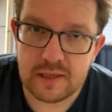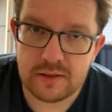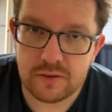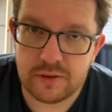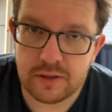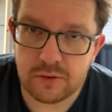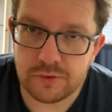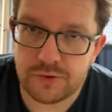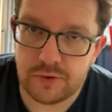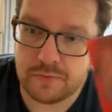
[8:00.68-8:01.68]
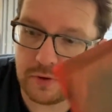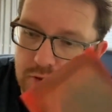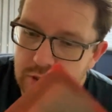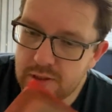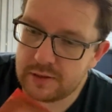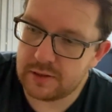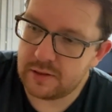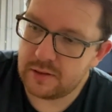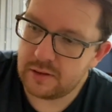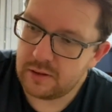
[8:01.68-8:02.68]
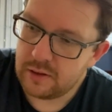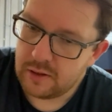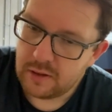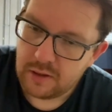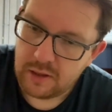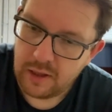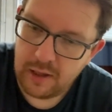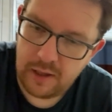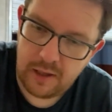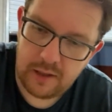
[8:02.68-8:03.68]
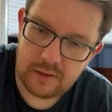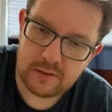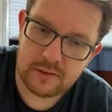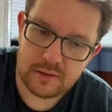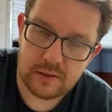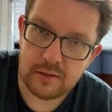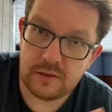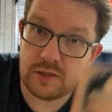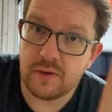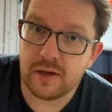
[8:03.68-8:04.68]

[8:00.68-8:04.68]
Than or Equal To project. And this